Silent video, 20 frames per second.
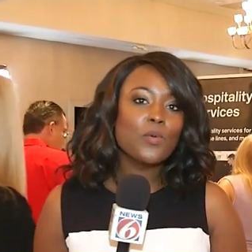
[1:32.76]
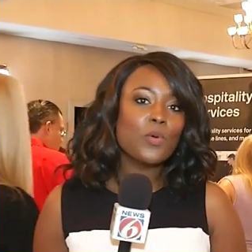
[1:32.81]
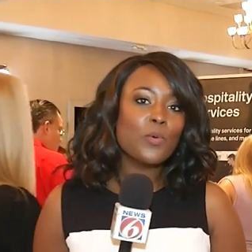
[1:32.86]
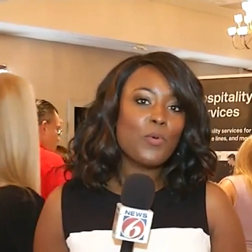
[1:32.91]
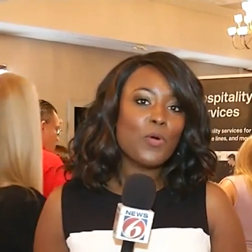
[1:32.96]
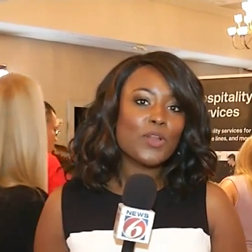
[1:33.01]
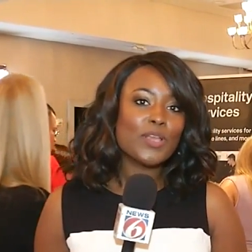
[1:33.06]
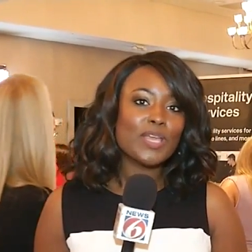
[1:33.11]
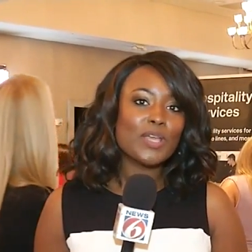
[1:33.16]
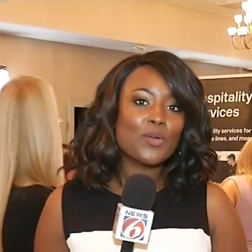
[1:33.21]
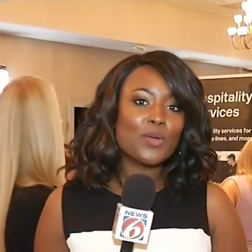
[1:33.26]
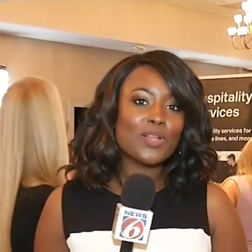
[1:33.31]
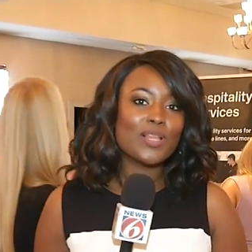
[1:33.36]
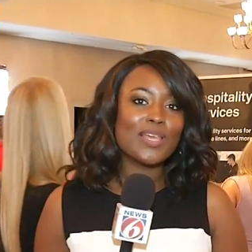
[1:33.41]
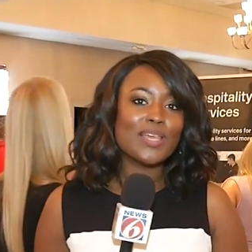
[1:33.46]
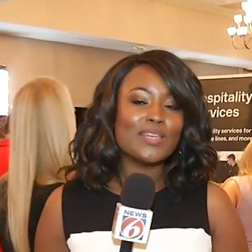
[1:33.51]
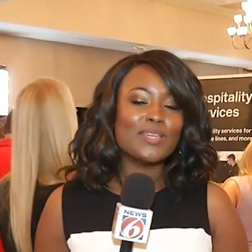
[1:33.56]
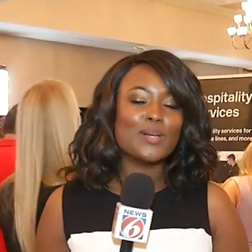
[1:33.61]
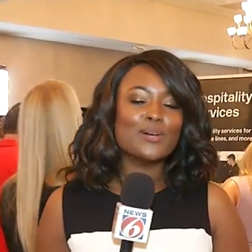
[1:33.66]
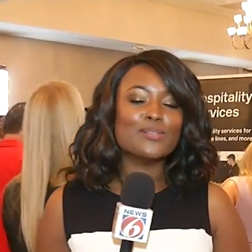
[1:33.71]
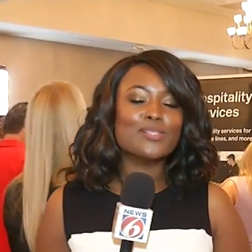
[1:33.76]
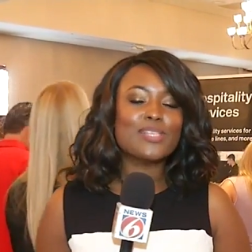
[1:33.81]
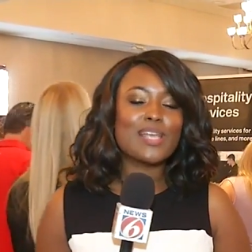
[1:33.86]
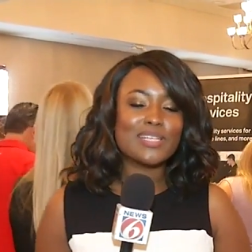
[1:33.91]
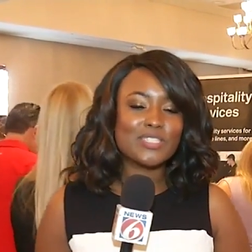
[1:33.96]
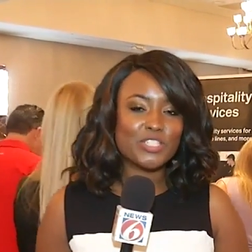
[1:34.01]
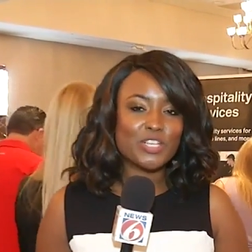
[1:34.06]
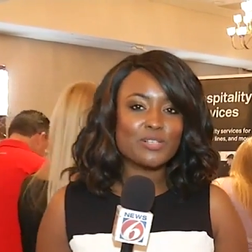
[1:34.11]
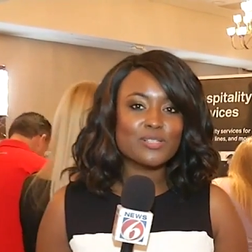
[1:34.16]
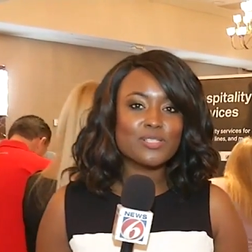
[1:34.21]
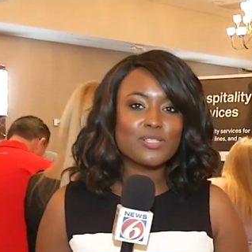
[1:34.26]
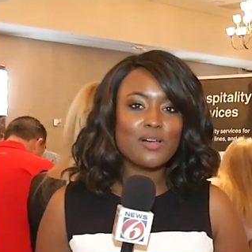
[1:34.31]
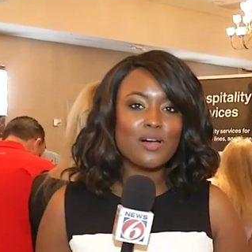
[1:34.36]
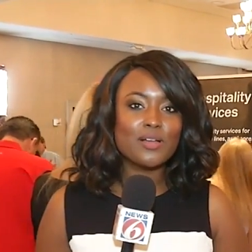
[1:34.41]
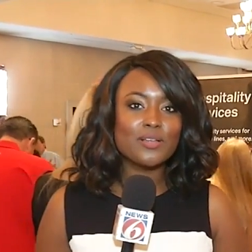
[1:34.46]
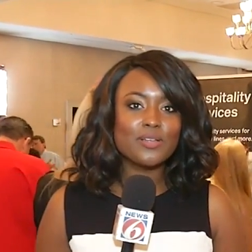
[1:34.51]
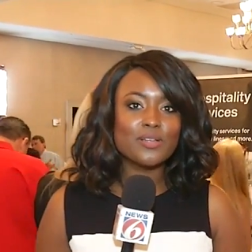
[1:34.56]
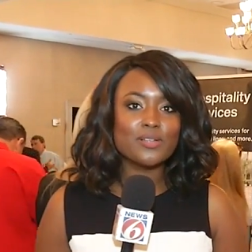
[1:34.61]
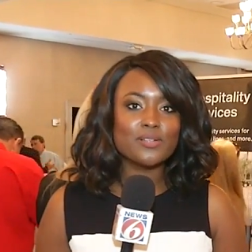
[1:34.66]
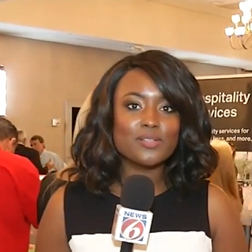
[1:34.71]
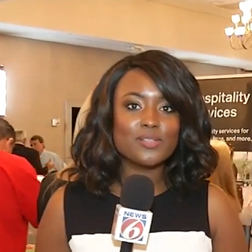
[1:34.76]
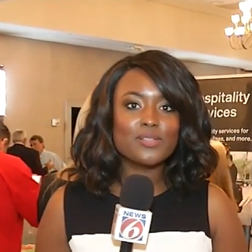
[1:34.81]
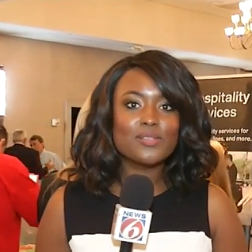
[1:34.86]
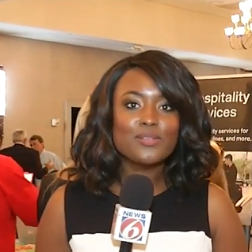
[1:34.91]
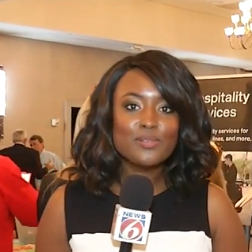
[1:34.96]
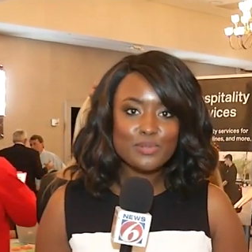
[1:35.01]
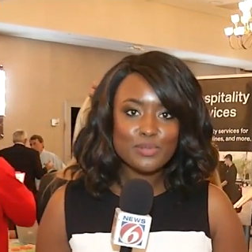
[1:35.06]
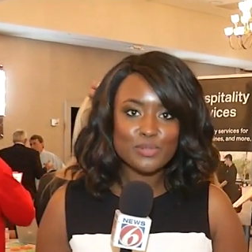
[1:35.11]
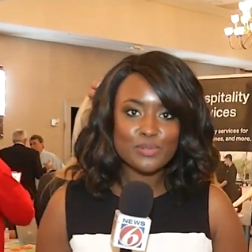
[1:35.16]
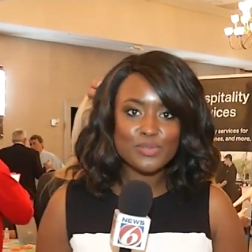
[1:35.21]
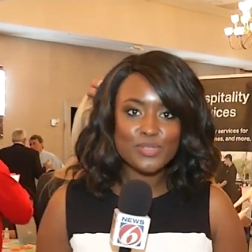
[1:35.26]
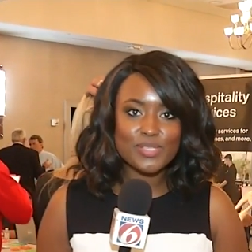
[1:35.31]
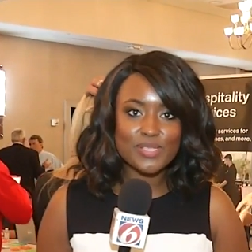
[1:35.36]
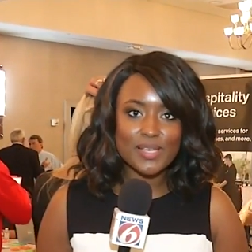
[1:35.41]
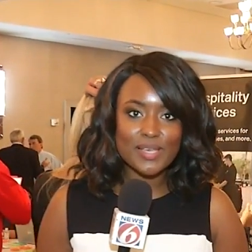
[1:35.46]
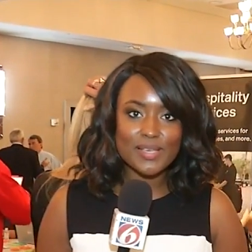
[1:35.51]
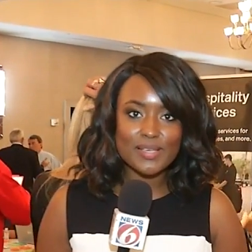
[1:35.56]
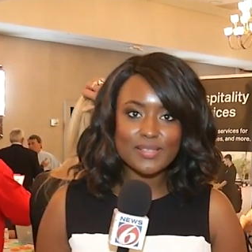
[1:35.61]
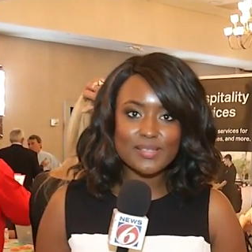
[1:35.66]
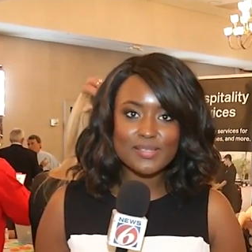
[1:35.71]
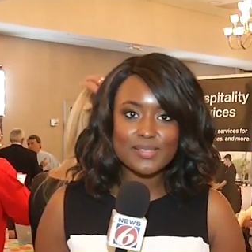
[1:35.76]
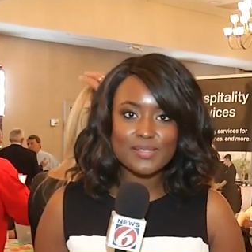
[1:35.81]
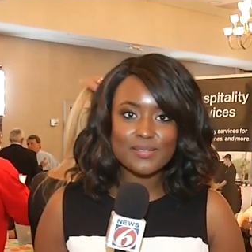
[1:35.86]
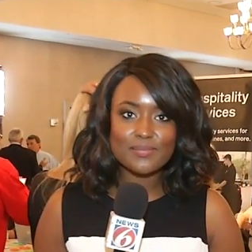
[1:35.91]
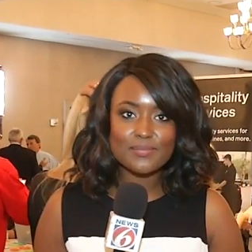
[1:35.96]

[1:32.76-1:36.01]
Reporting in Orlando, Sachelle Saunders, News 6.